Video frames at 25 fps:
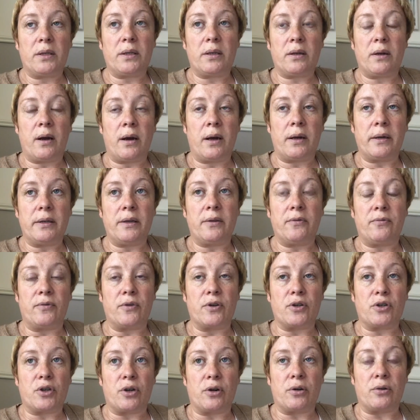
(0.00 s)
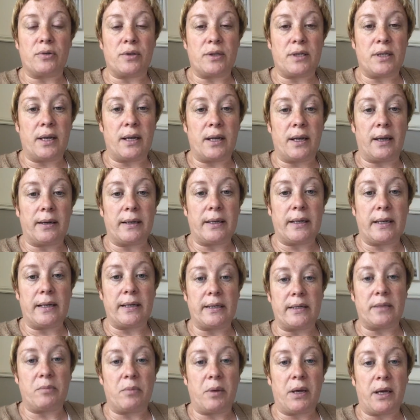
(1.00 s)
kind of returns are you
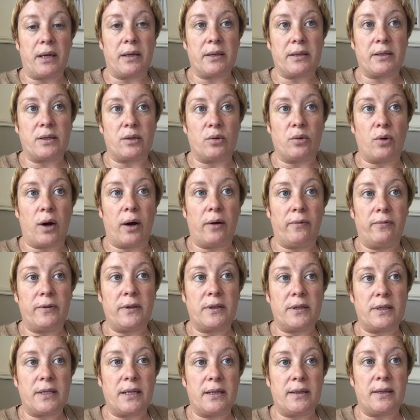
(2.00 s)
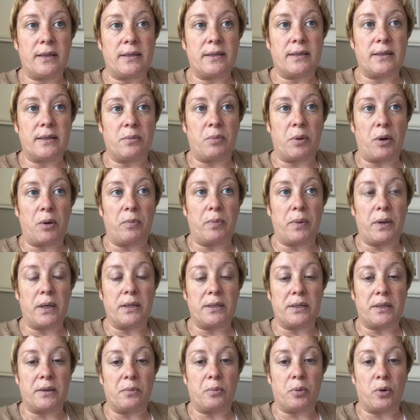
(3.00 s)
likely to make? So obviously this is about
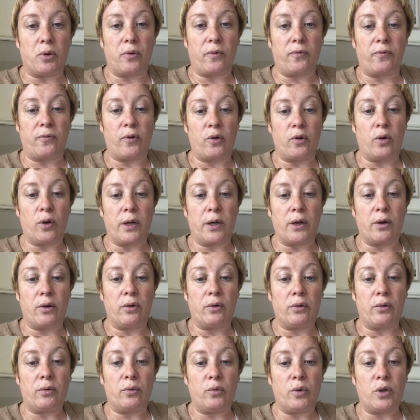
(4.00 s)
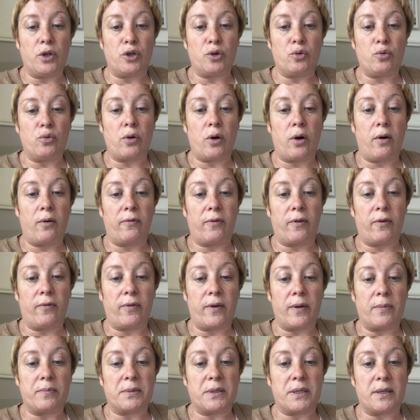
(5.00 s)
building a portfolio. We do cover
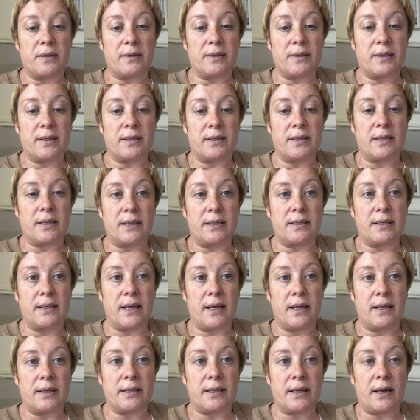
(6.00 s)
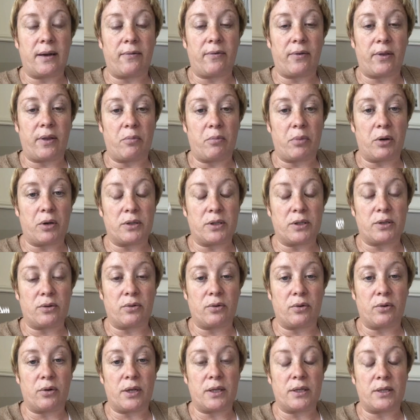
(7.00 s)
flips and assisted sales and everything
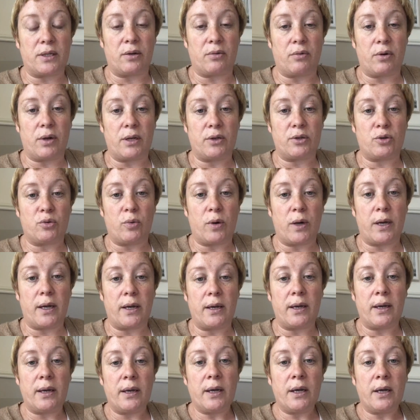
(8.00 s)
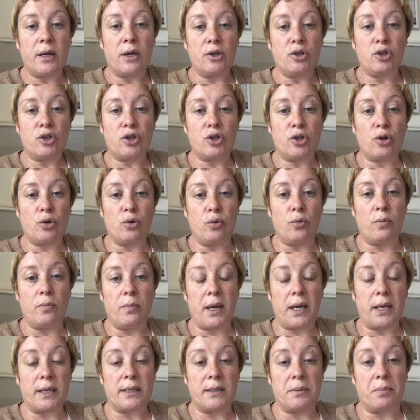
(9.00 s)
because it's a great way to
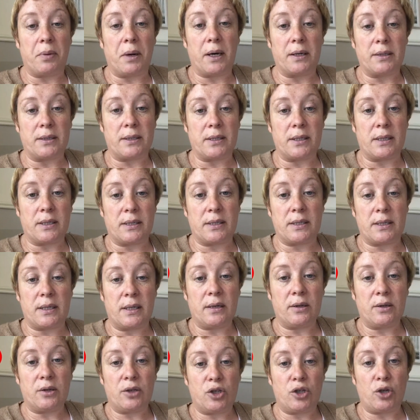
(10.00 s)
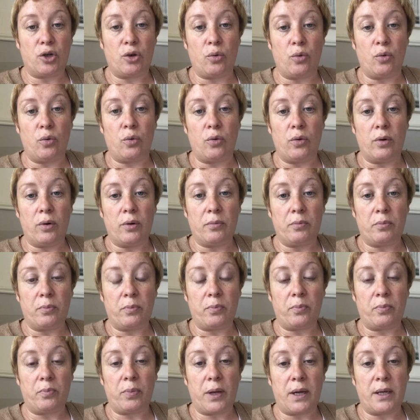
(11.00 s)
make deposits, to
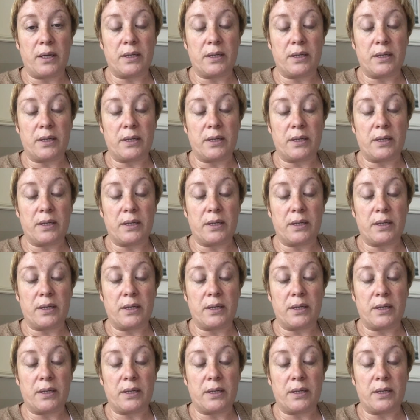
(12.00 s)
pay